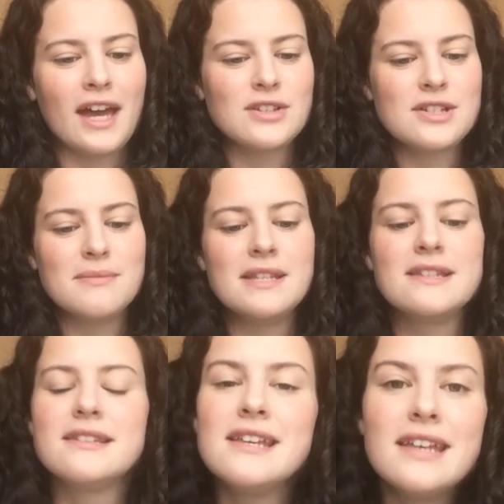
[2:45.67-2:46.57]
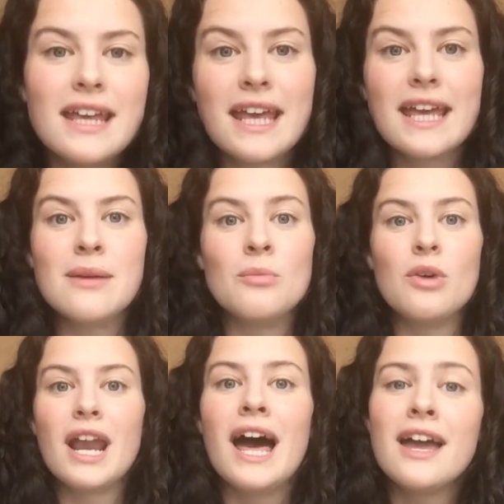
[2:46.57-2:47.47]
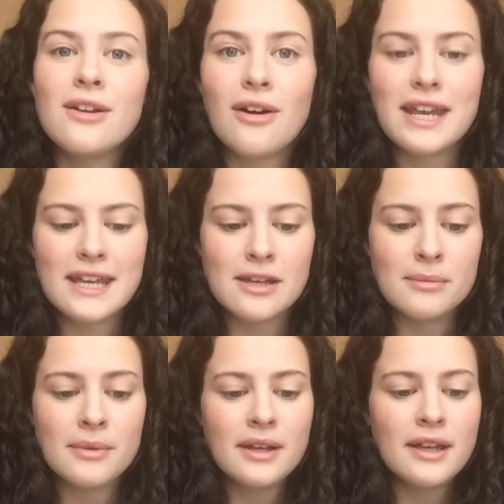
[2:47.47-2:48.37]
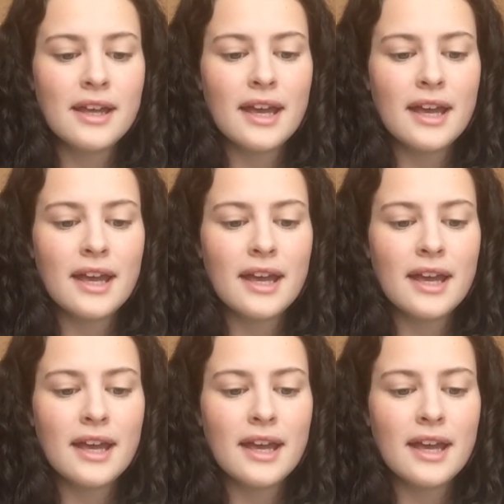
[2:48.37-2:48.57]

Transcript: Actually means seeking Him, relying on Him,